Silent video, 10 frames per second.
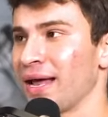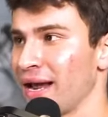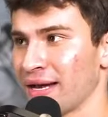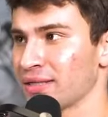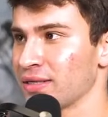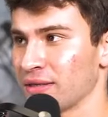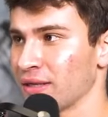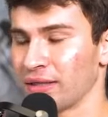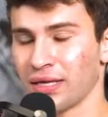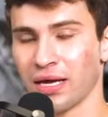accident
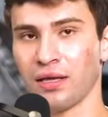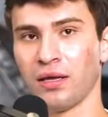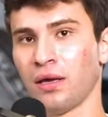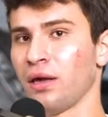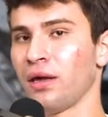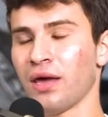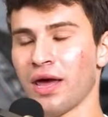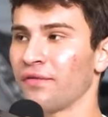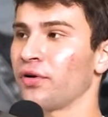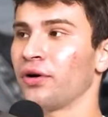like that
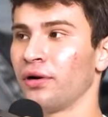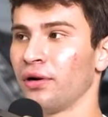ever.